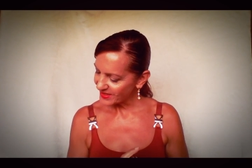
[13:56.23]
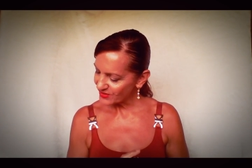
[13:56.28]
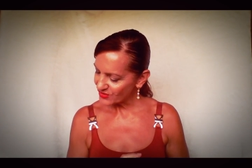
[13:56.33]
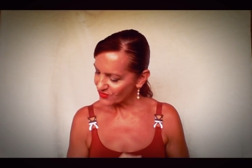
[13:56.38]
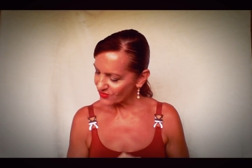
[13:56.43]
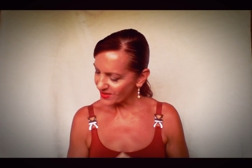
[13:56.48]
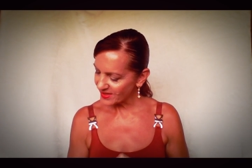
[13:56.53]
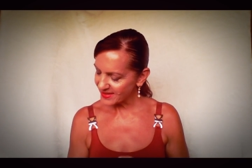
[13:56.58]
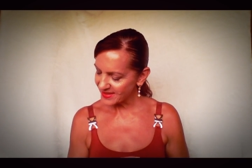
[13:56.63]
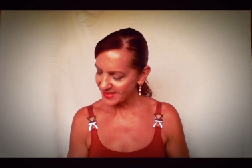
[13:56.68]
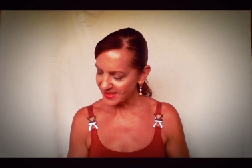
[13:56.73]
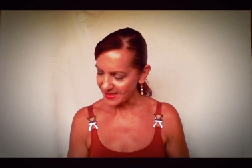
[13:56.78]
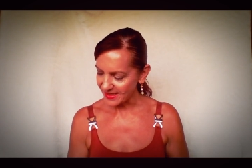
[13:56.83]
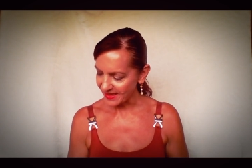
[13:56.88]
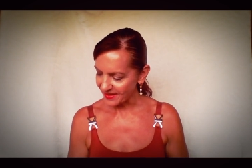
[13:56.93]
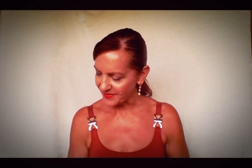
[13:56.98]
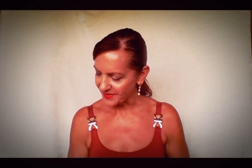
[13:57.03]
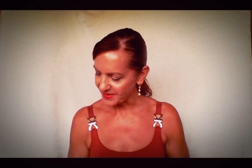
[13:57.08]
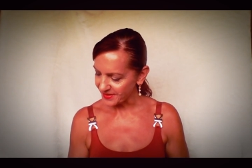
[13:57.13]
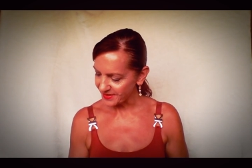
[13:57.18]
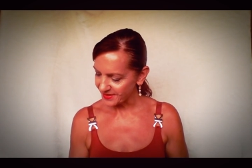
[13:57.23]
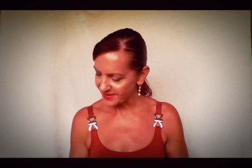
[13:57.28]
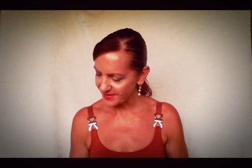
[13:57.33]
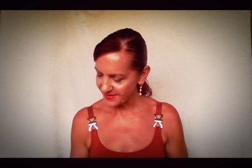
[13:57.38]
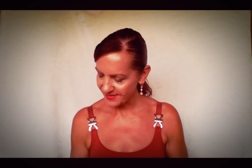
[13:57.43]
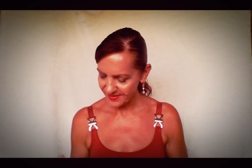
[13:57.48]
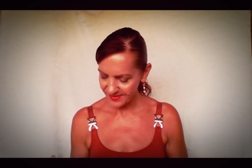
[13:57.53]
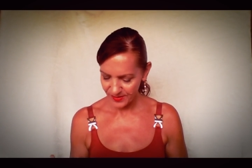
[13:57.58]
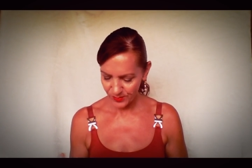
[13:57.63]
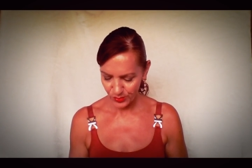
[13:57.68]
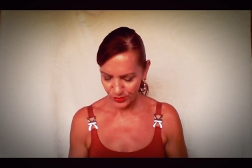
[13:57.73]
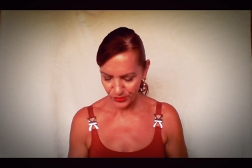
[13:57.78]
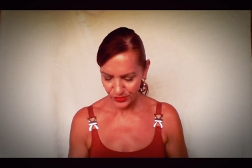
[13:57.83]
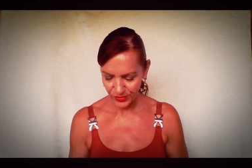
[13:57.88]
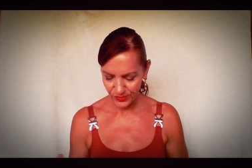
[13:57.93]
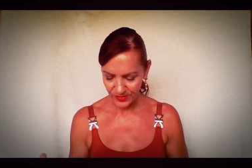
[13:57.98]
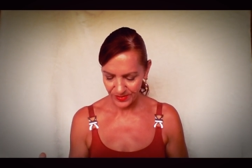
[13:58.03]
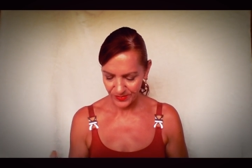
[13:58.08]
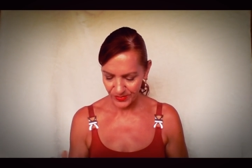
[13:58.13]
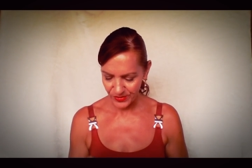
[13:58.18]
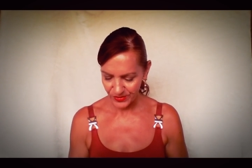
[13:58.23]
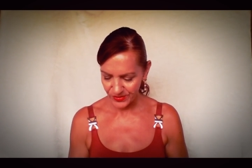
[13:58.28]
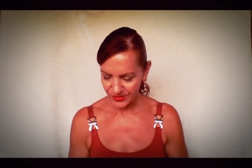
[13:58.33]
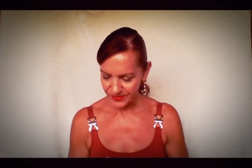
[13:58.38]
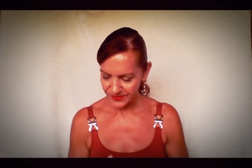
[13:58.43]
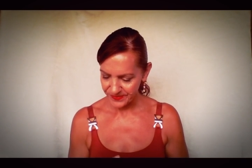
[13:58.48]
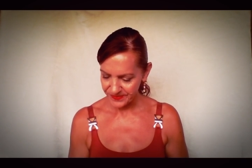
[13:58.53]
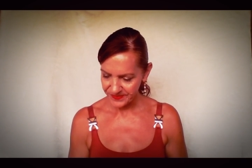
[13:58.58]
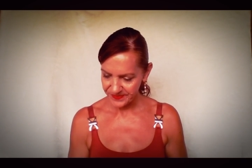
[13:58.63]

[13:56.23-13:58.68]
Trust in others. We want more.